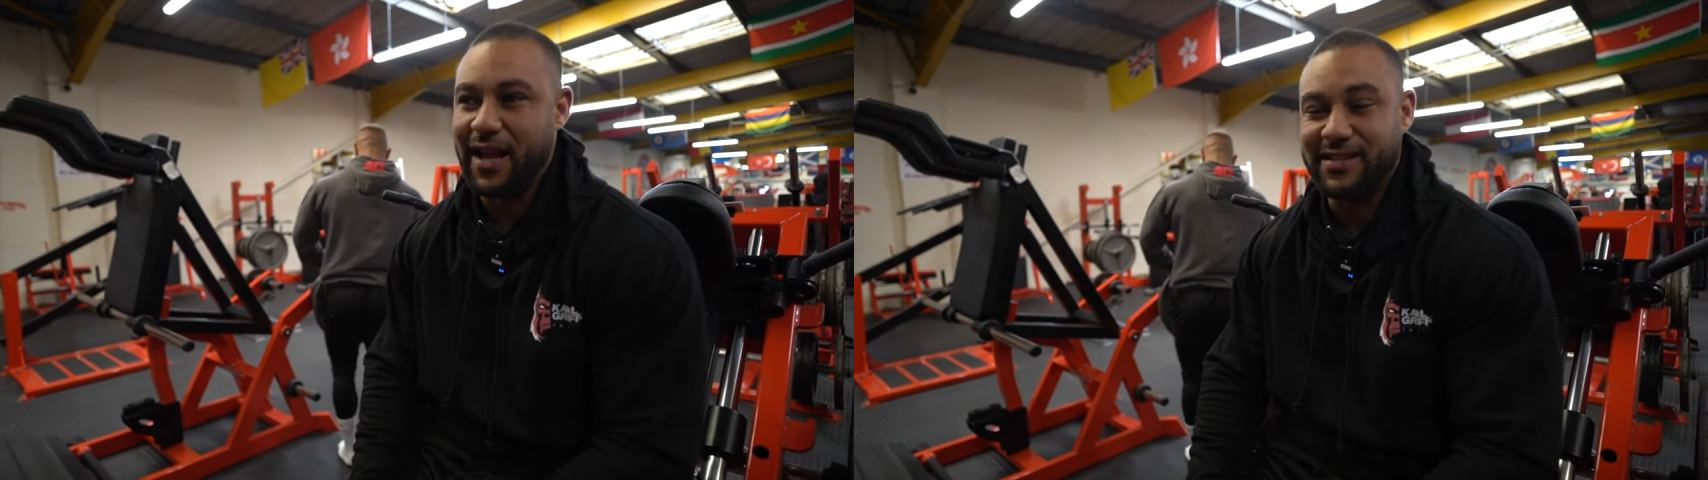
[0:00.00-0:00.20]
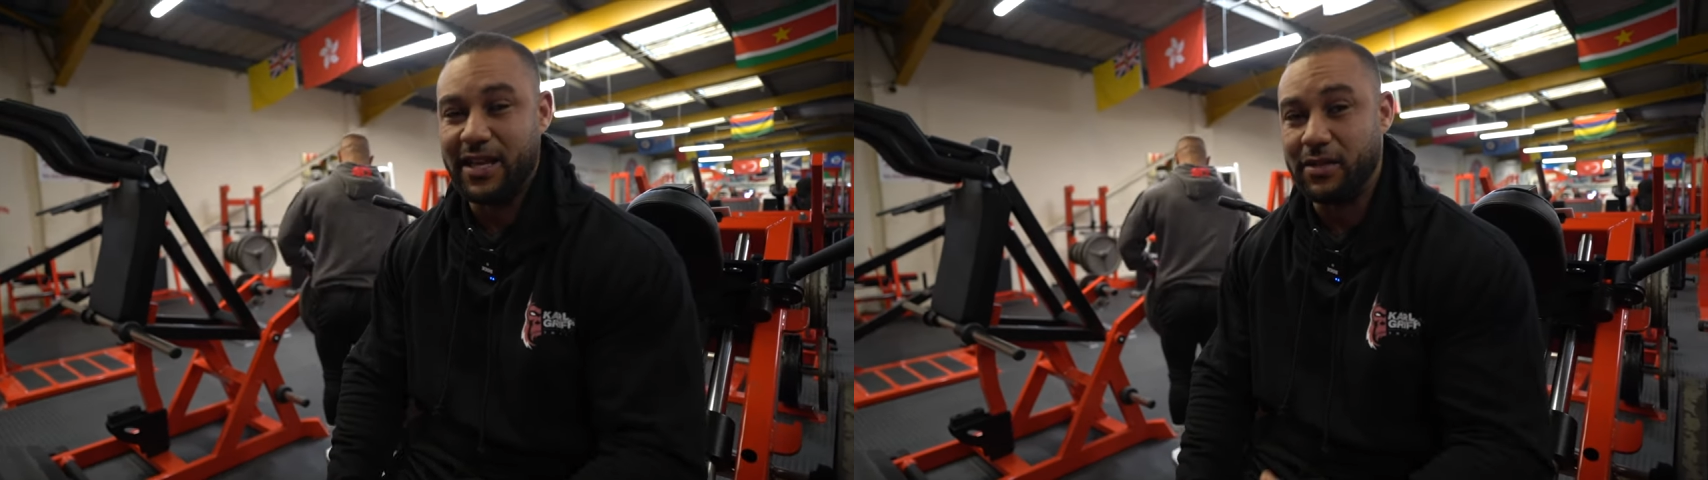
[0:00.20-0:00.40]

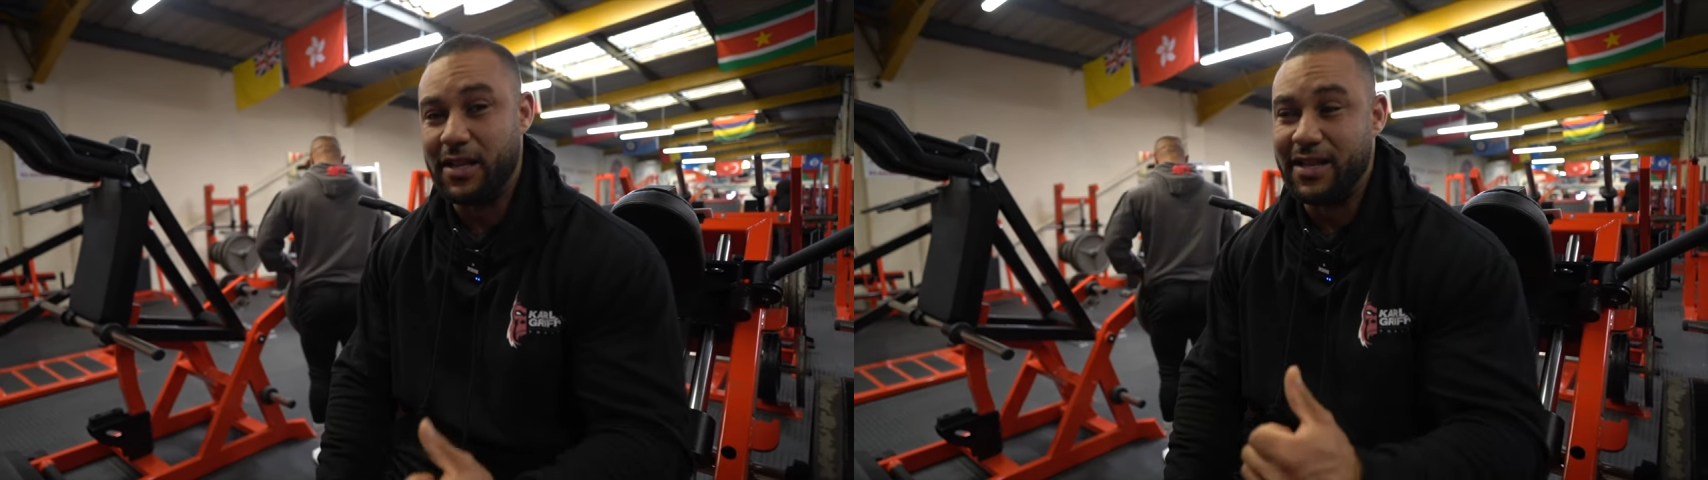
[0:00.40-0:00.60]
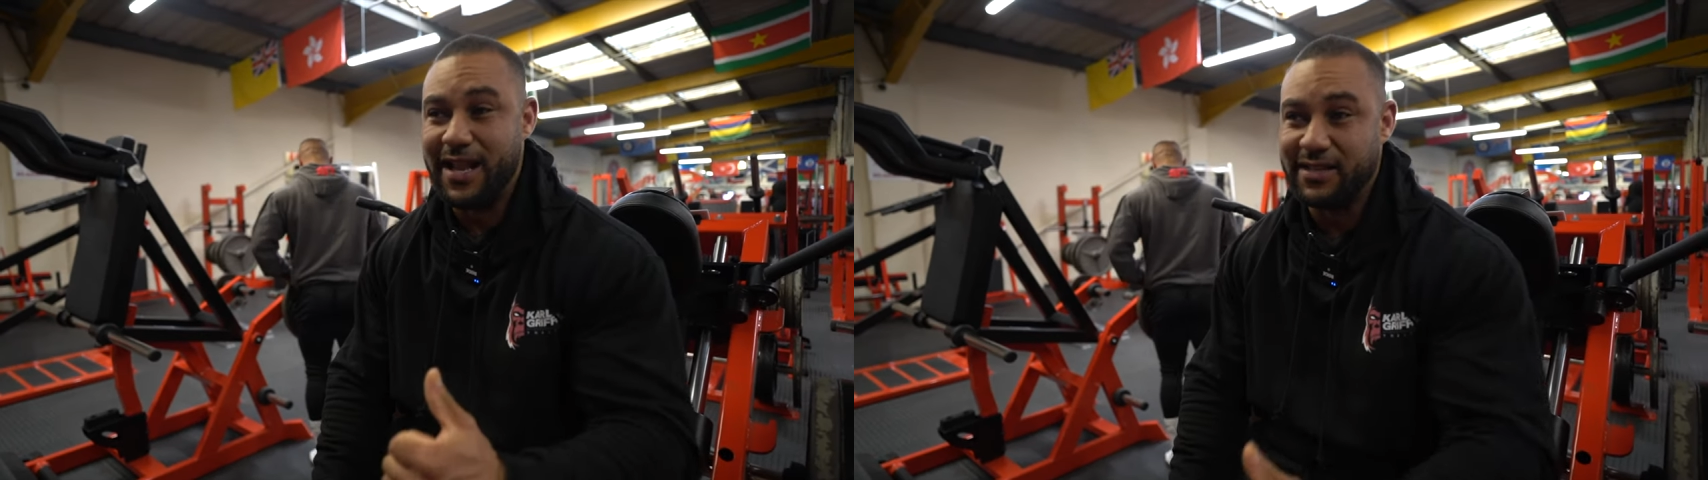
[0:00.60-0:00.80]
Like I say,
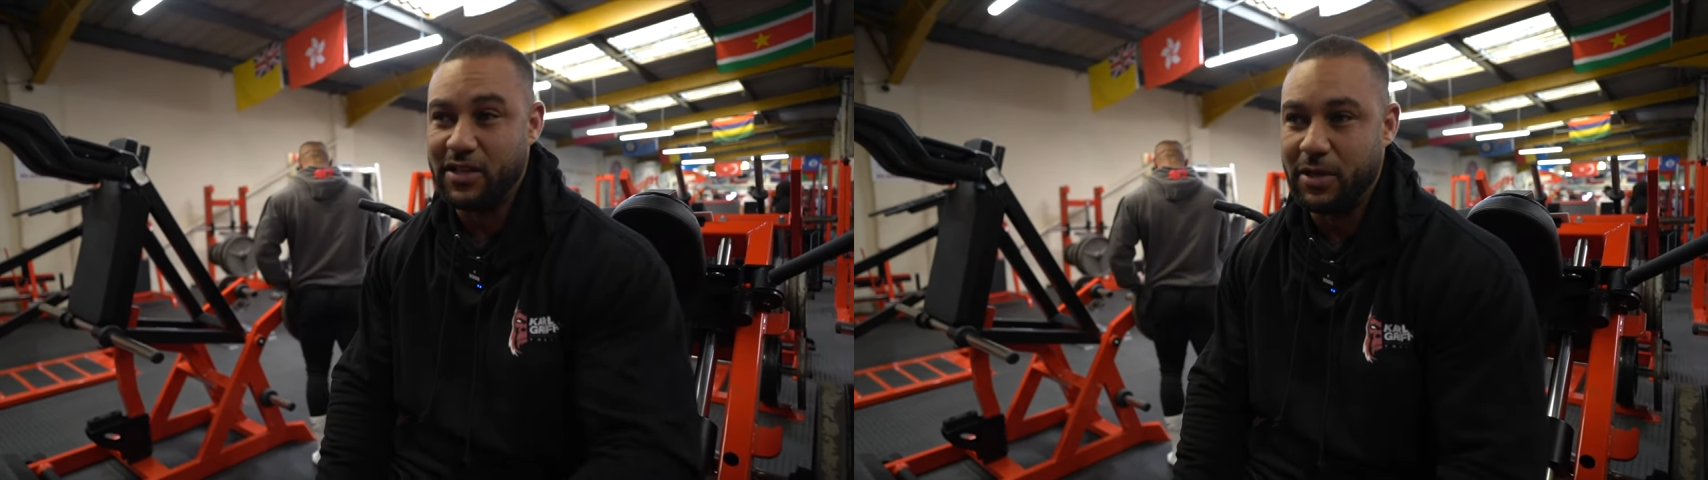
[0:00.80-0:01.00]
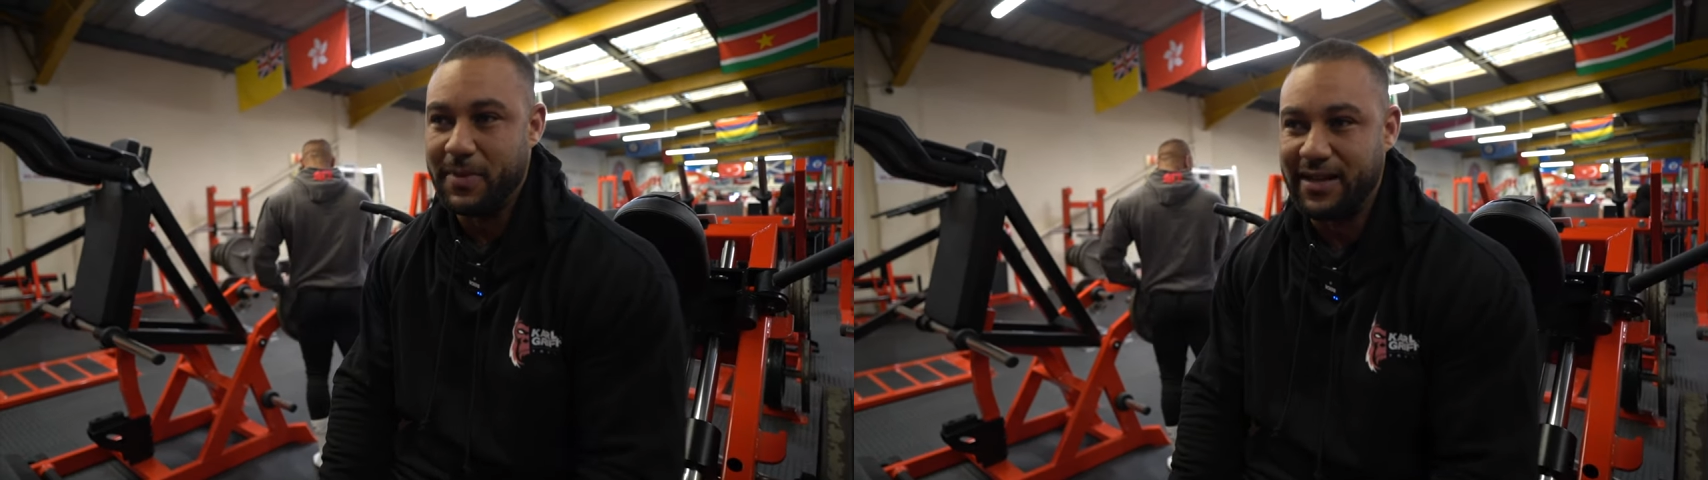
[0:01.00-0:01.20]
the lads in the gym that I